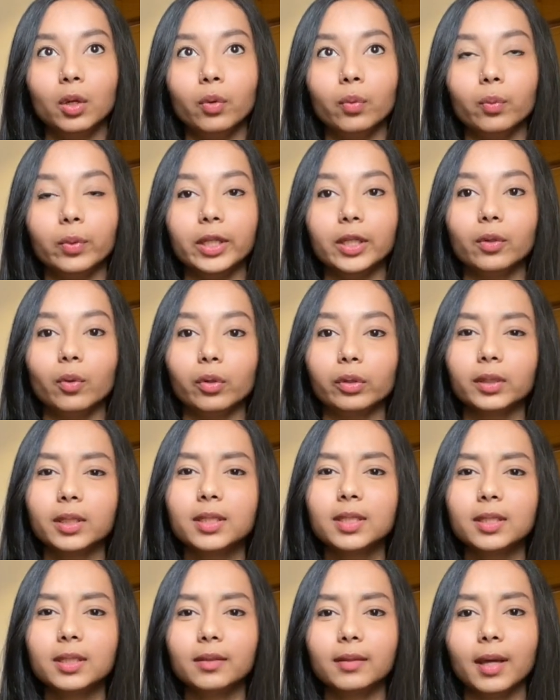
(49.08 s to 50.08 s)
we
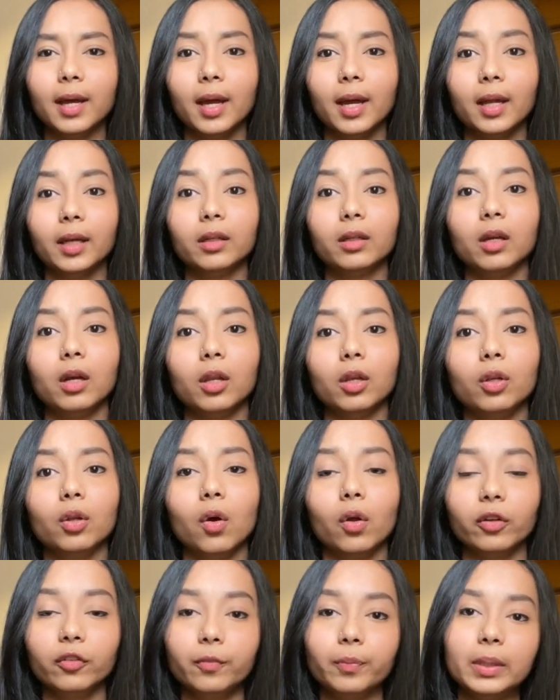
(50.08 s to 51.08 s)
noticed that a
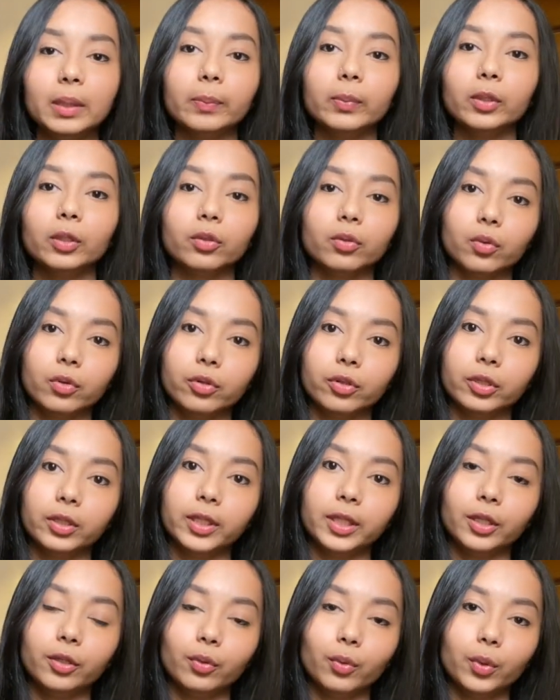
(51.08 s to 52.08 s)
lot of people don't
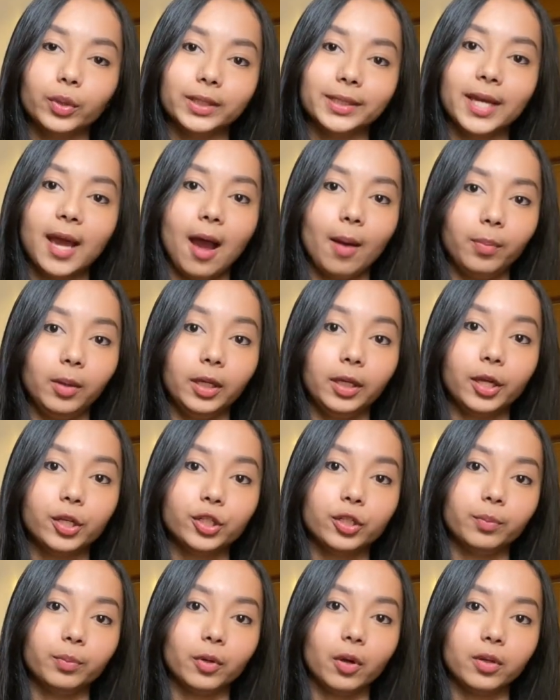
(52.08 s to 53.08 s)
really know the
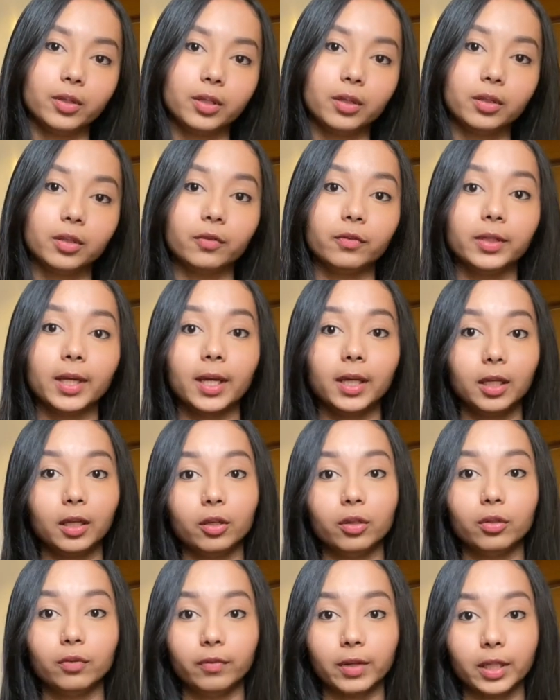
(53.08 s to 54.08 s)
application process of getting
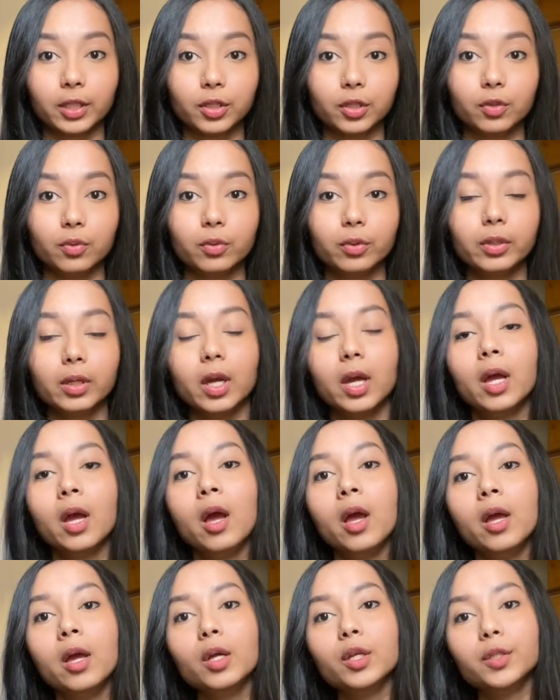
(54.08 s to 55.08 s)
into vet school,
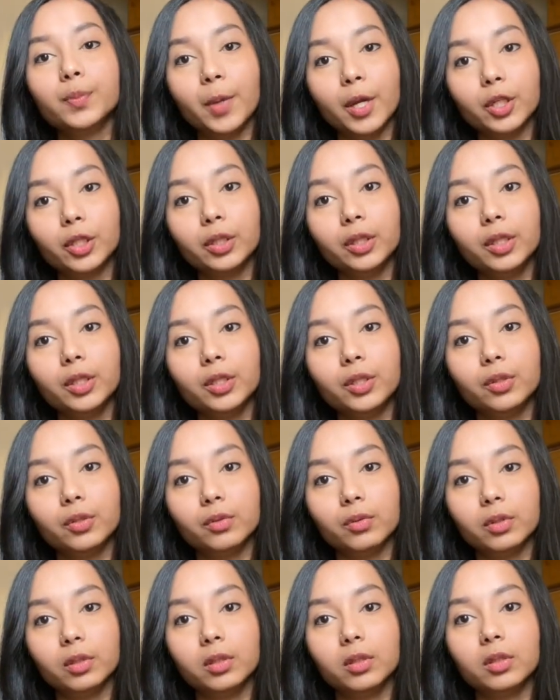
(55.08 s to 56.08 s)
especially
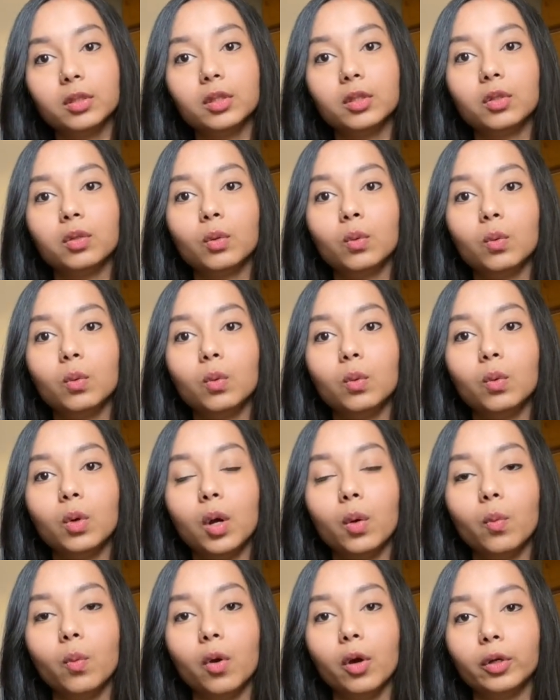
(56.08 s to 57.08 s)
students who
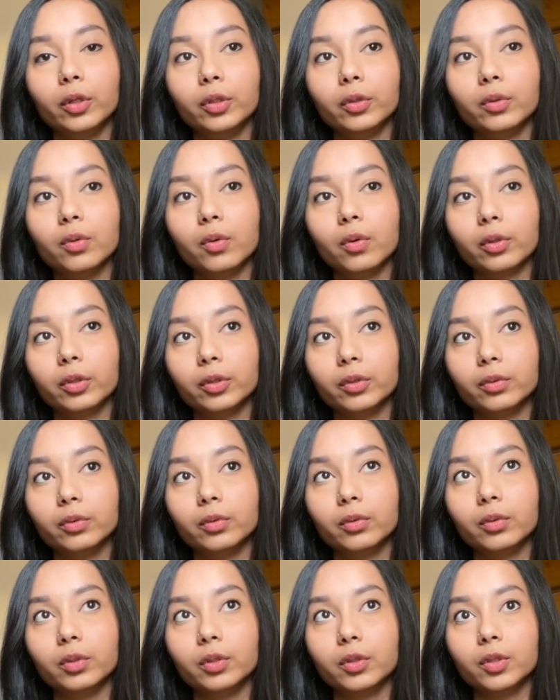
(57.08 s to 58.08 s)
want to go
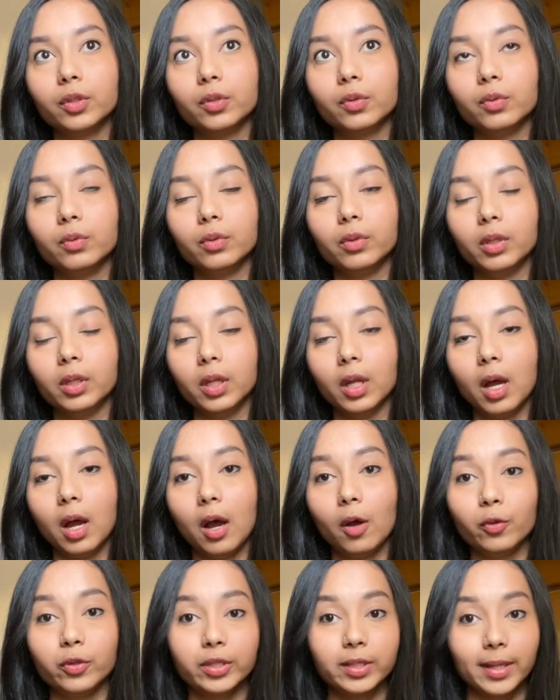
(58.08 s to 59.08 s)
to school
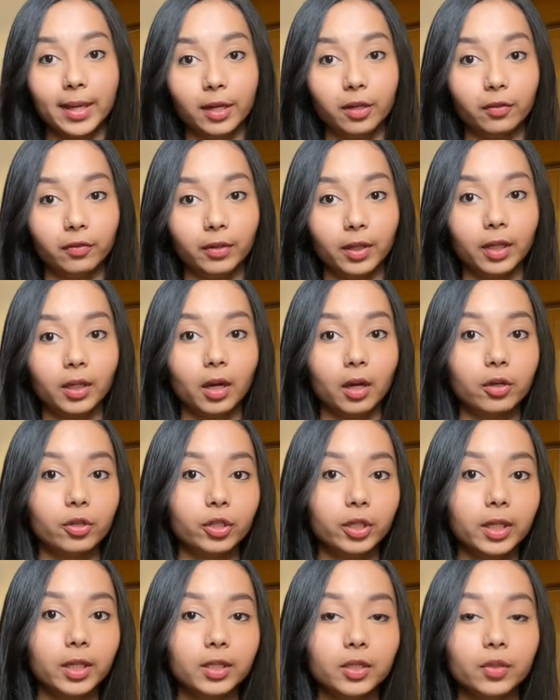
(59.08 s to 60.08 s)
outside of their
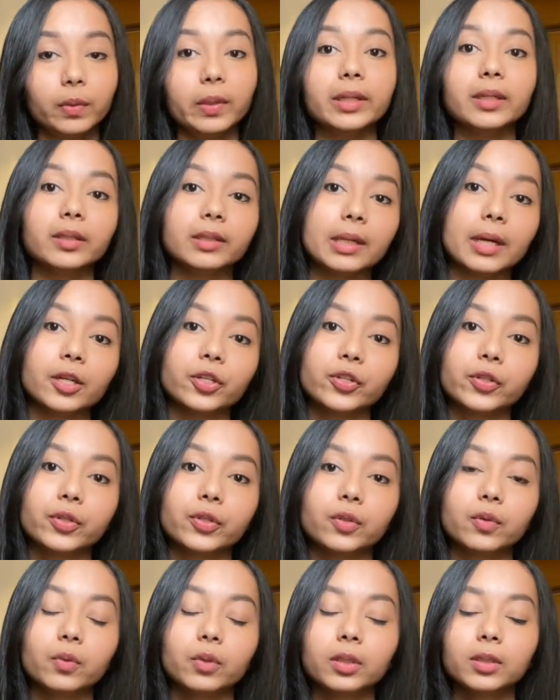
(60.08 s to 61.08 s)
country, so international
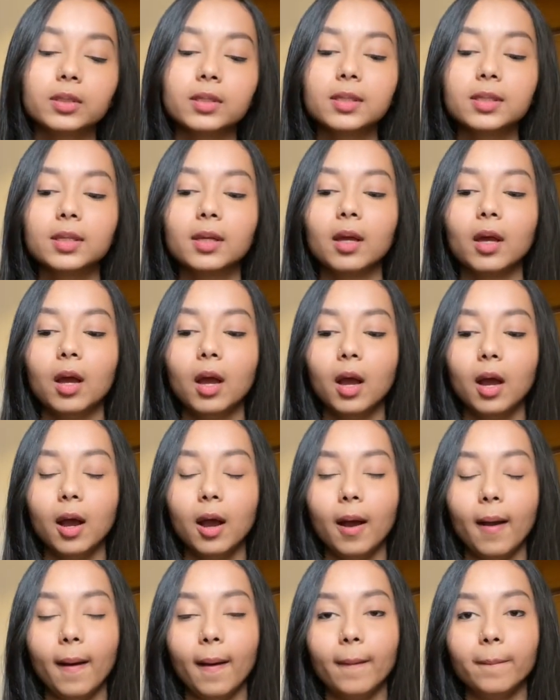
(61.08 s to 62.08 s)
students.
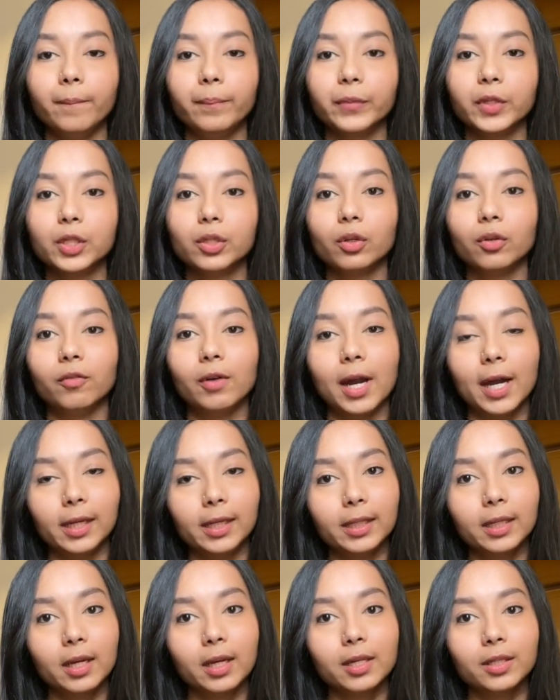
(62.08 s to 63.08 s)
So
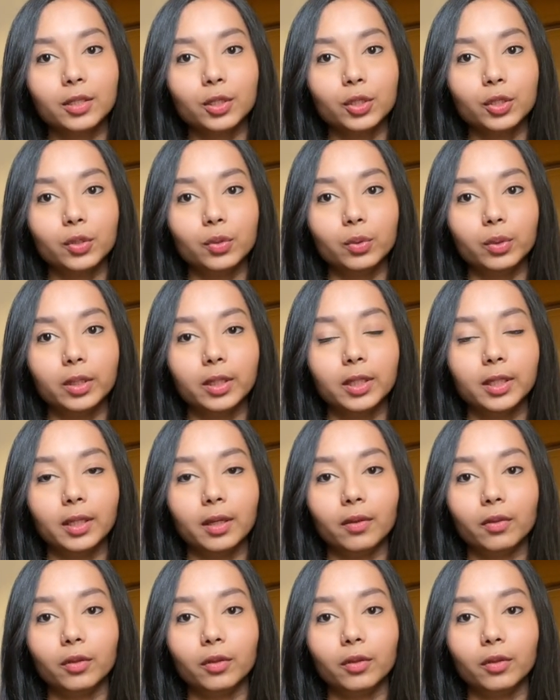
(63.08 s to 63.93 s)
Varalika is a student in the